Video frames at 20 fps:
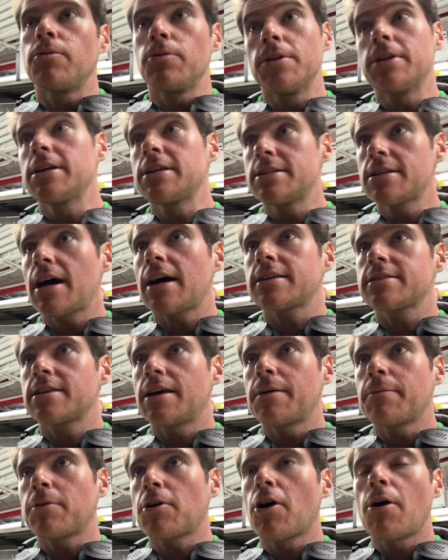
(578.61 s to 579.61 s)
or the exact
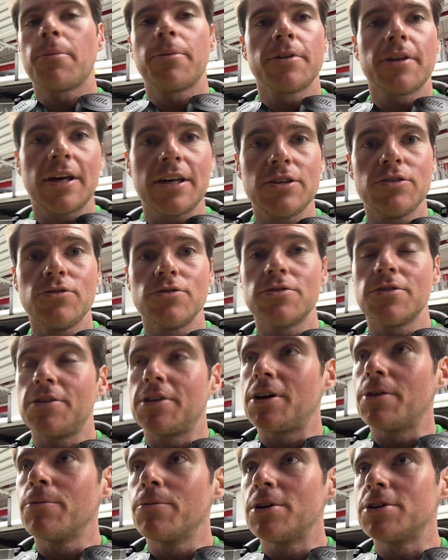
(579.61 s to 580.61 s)
same copper they use on
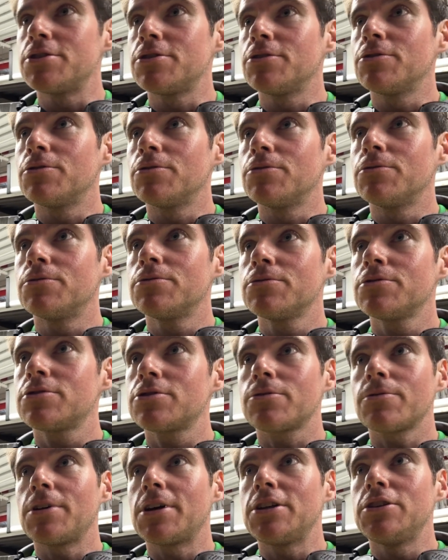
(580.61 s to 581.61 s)
the original
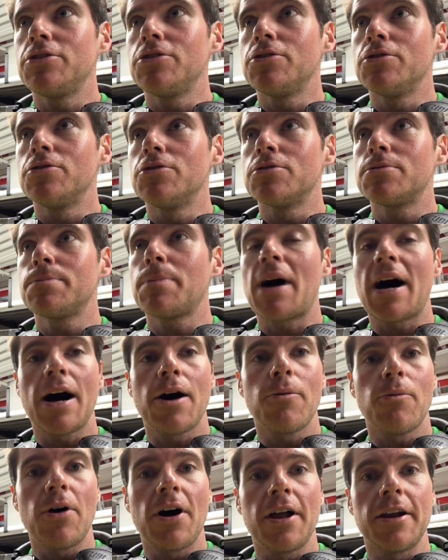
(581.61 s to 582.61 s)
screen used
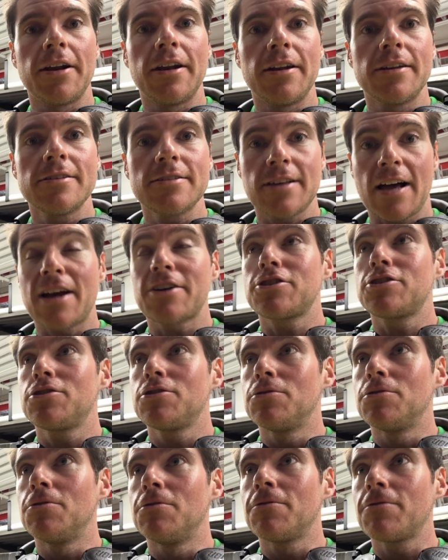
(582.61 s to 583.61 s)
Part
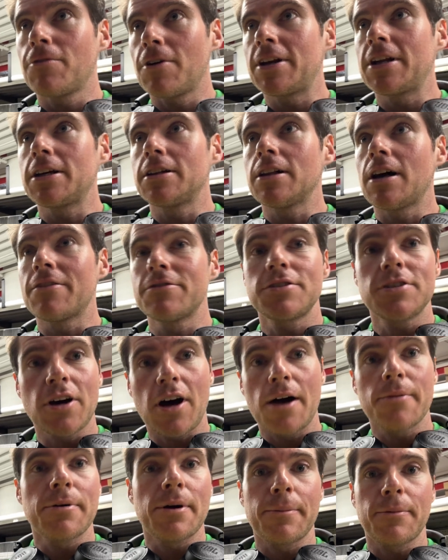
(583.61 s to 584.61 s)
1/2 Freddy Gloves
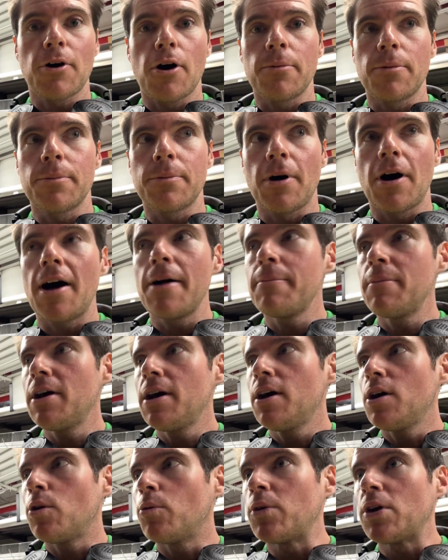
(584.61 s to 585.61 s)
Type M copper pipe.
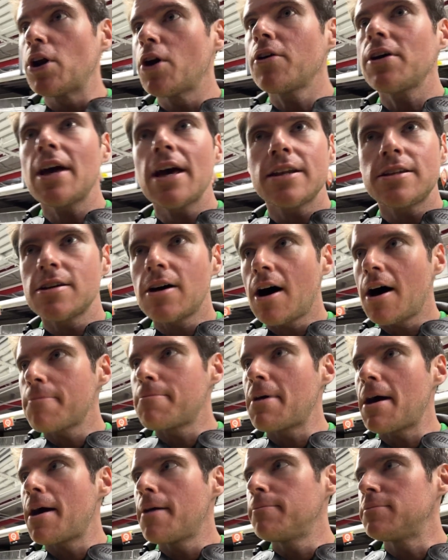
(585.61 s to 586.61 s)
We don't get
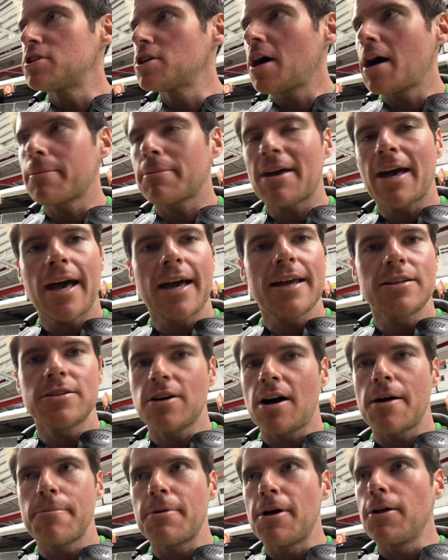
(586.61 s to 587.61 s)
Type M, Type K,
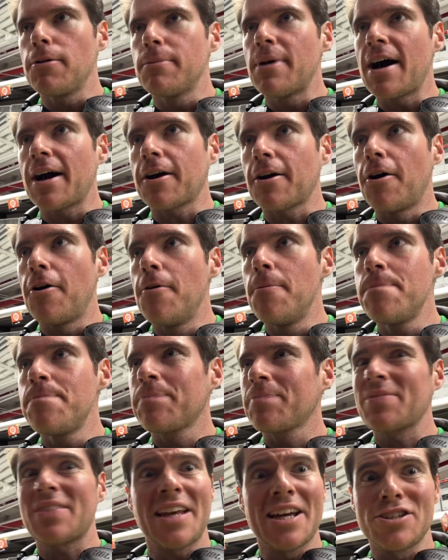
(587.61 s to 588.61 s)
Type L back home.
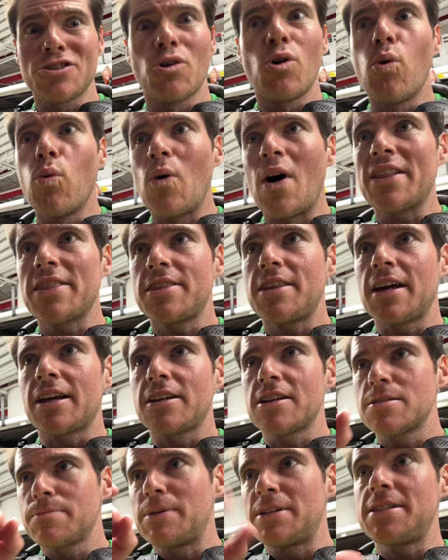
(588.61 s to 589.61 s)
It's all one
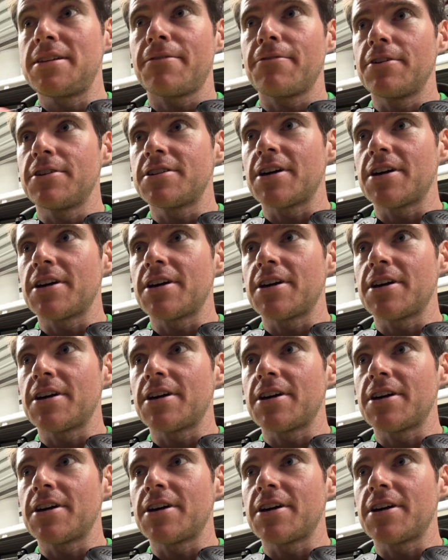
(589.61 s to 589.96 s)
thickness, but different